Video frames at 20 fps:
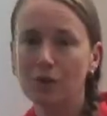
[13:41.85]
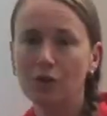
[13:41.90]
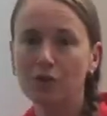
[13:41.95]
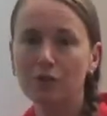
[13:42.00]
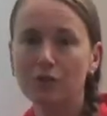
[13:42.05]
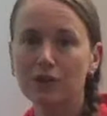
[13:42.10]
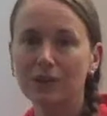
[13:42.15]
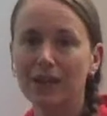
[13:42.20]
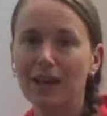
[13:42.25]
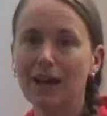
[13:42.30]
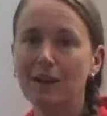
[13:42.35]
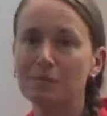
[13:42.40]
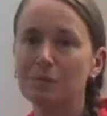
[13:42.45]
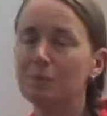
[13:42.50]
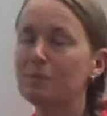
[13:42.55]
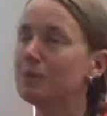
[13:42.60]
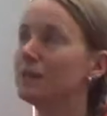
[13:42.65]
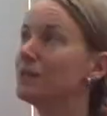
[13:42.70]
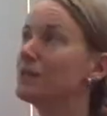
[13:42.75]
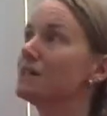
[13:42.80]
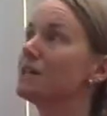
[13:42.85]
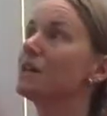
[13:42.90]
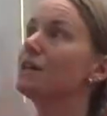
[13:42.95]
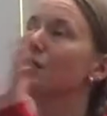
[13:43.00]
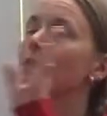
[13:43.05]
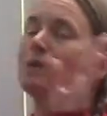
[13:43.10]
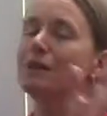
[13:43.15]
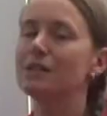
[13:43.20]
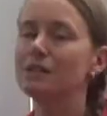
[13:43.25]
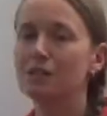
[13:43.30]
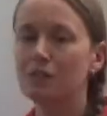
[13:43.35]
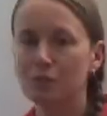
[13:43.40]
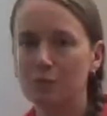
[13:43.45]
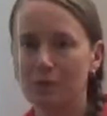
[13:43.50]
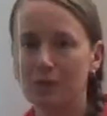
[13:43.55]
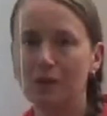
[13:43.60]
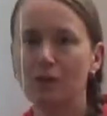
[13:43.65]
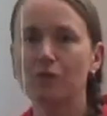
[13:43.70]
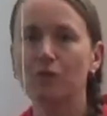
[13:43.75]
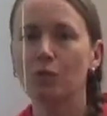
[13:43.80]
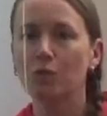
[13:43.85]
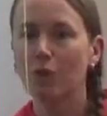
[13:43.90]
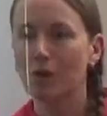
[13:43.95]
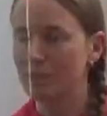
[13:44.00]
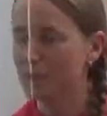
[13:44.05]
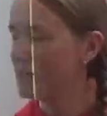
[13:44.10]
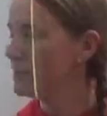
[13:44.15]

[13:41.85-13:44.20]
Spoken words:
overlapped because otherwise it'll be overwhelming